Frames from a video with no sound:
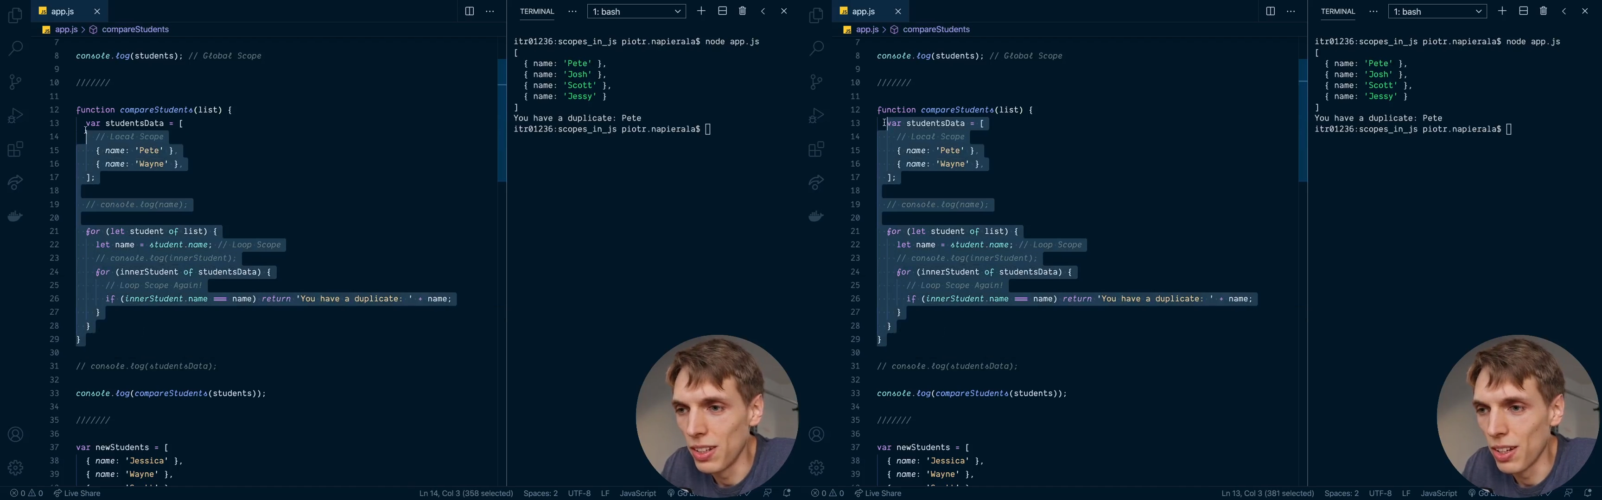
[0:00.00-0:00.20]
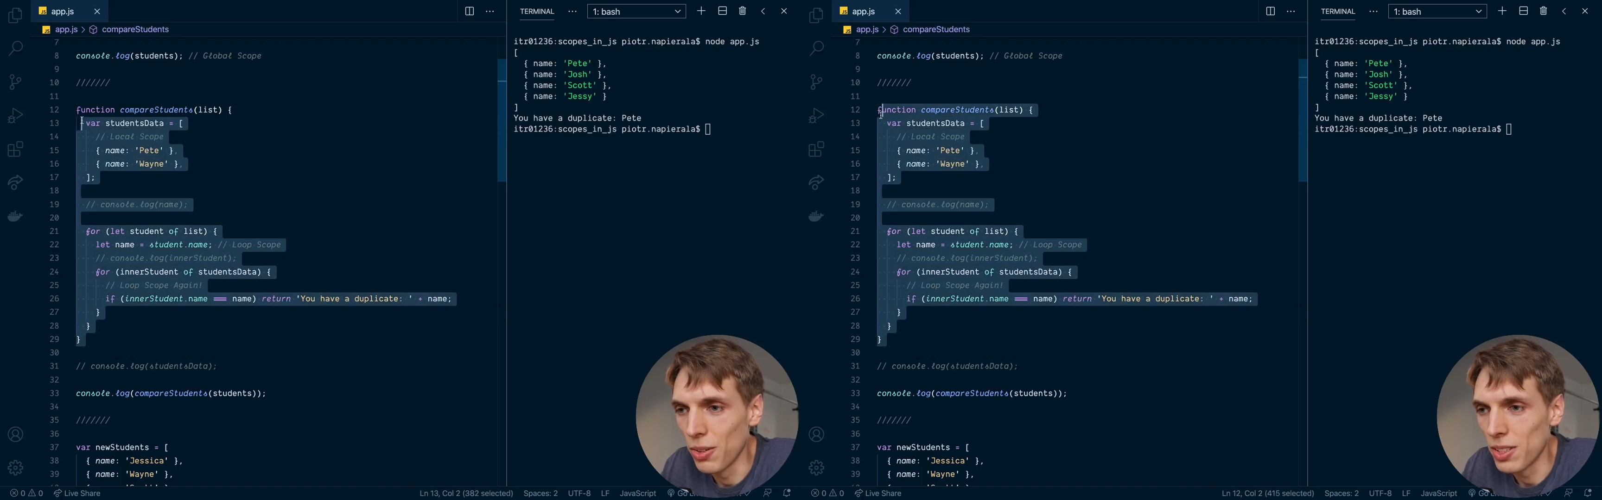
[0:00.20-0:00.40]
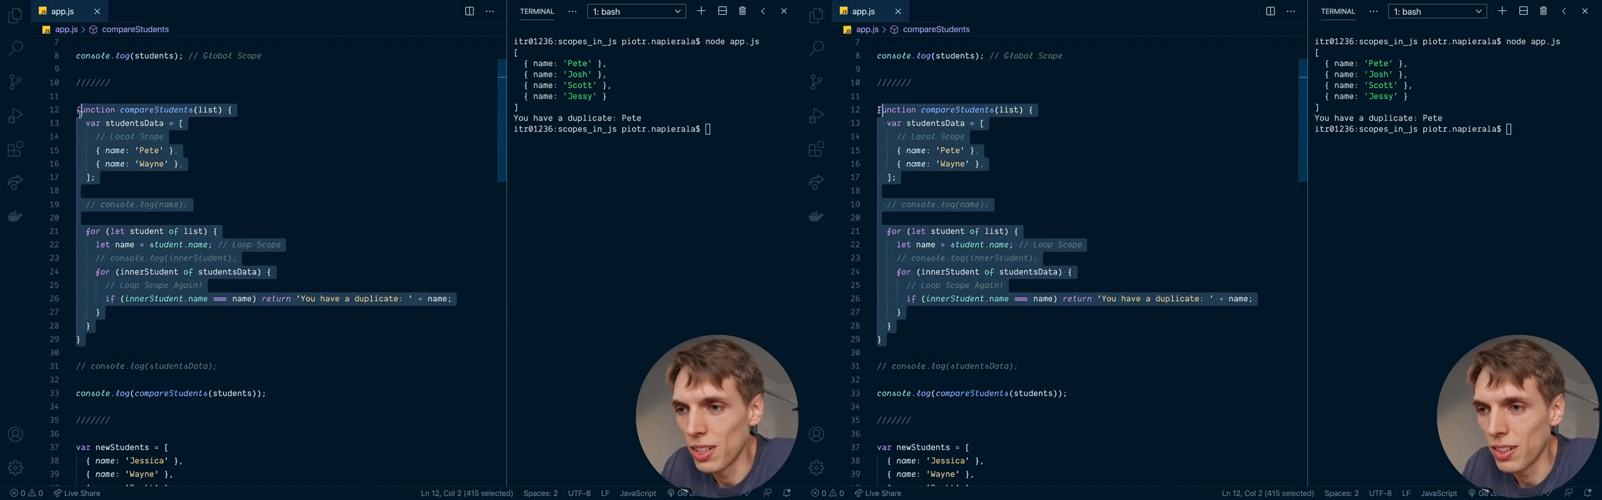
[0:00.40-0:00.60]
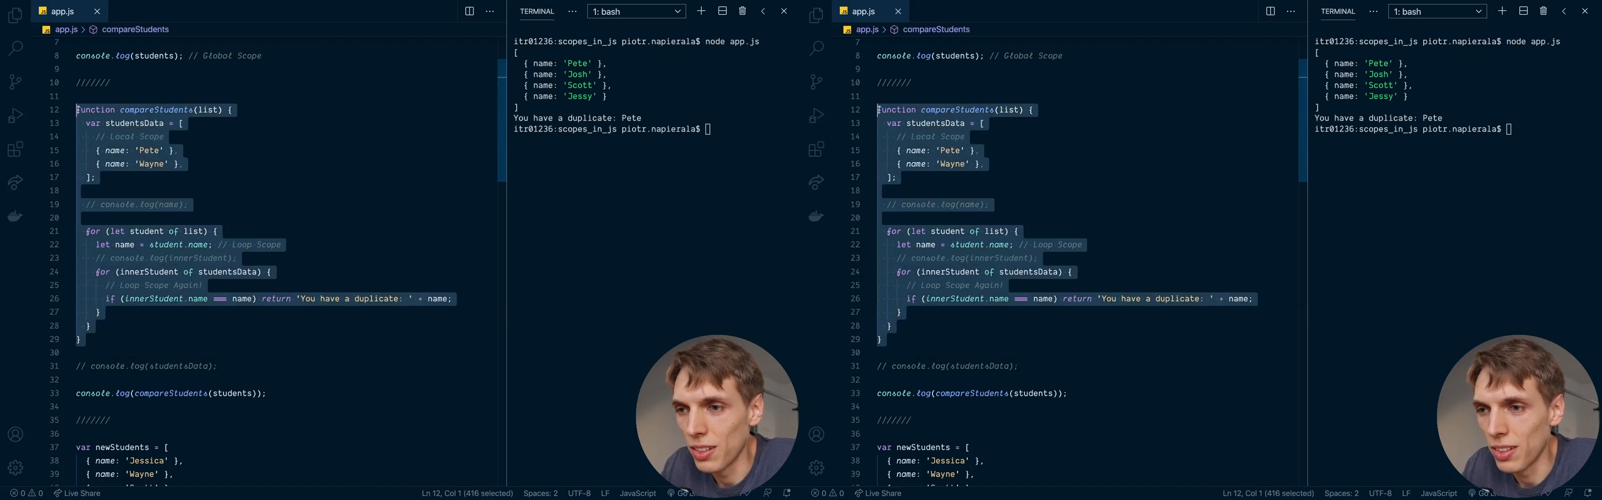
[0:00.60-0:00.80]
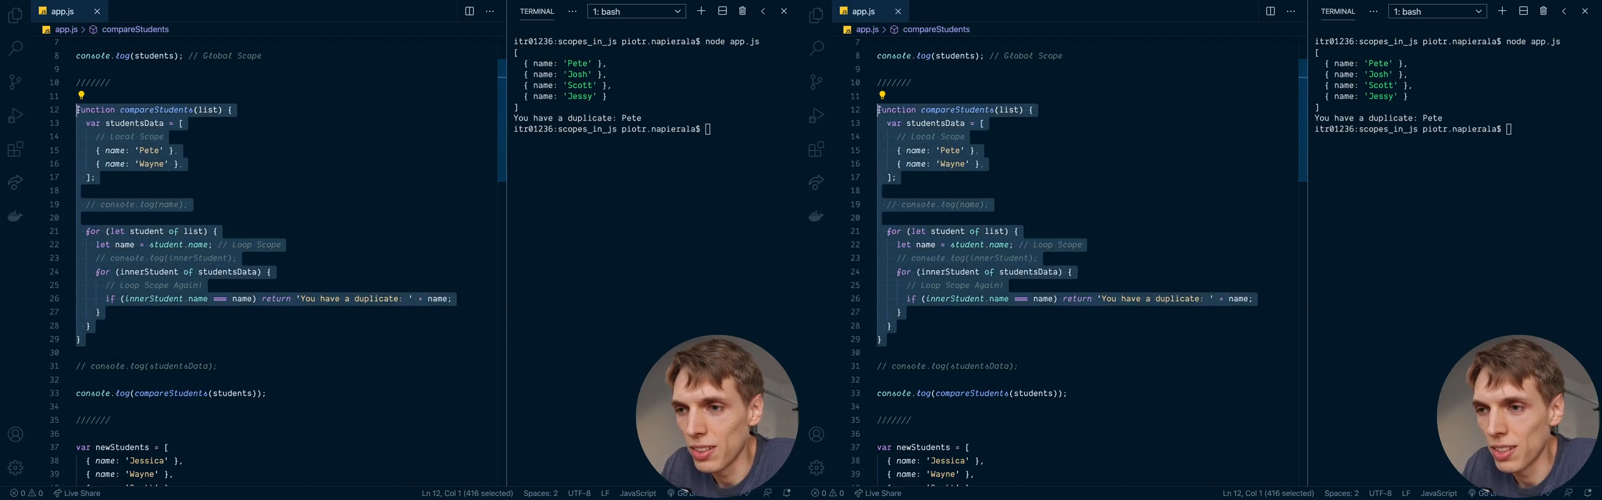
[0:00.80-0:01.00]
our
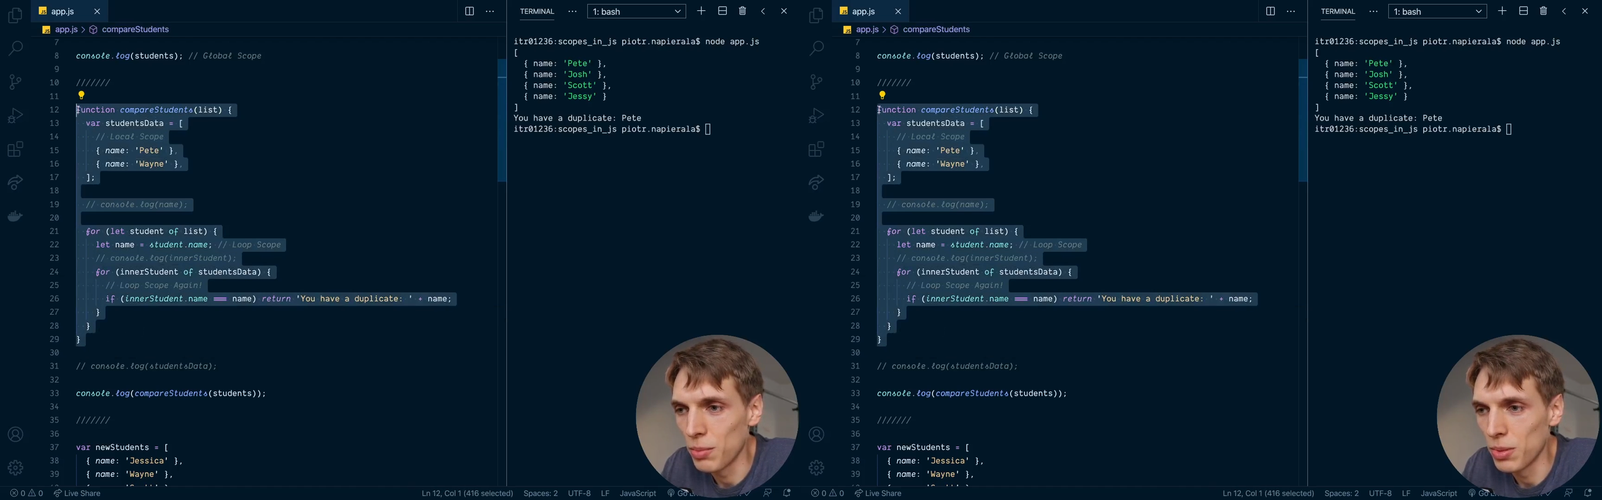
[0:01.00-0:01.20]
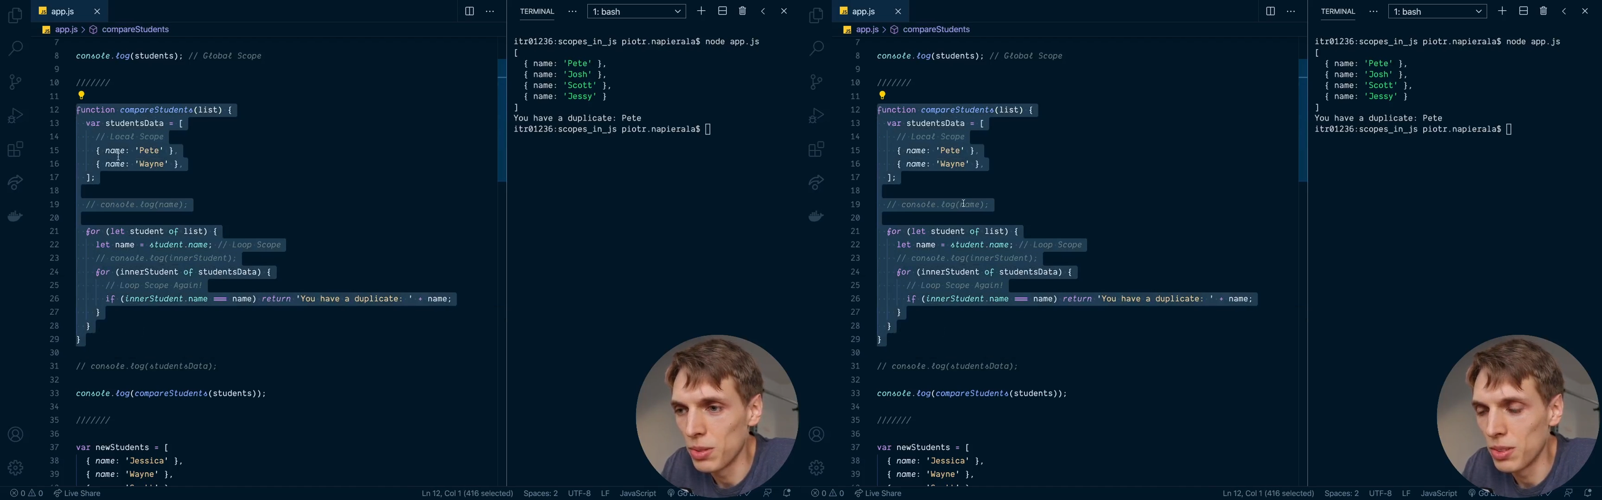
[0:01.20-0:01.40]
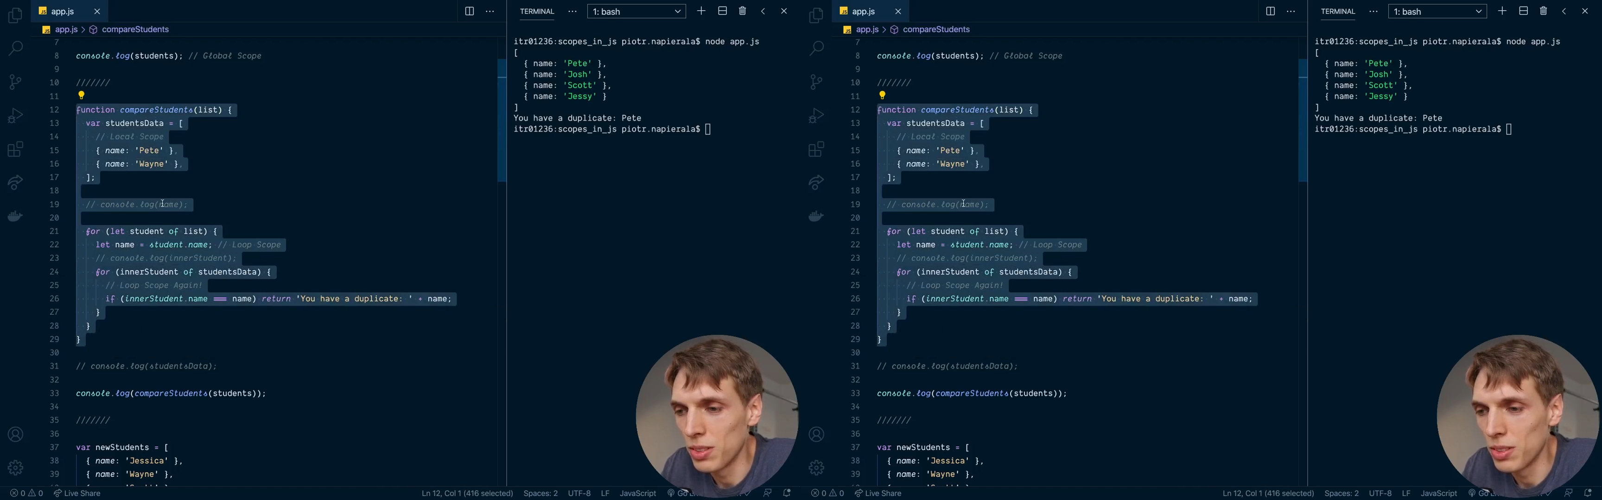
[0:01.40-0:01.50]
second example,